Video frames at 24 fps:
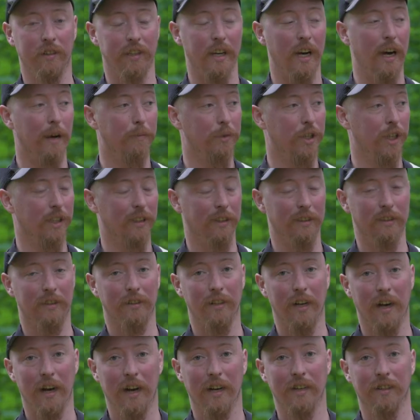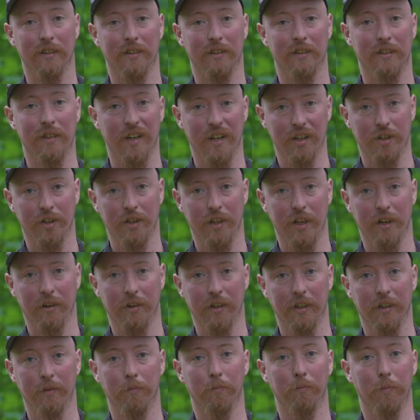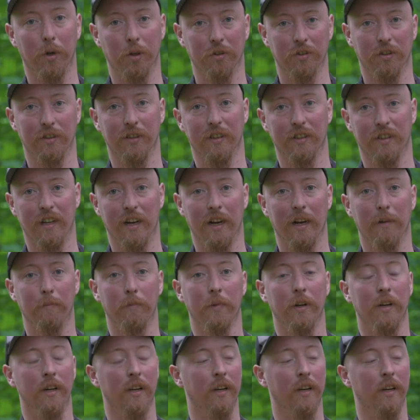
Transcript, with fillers: the object is not stationary most of the time.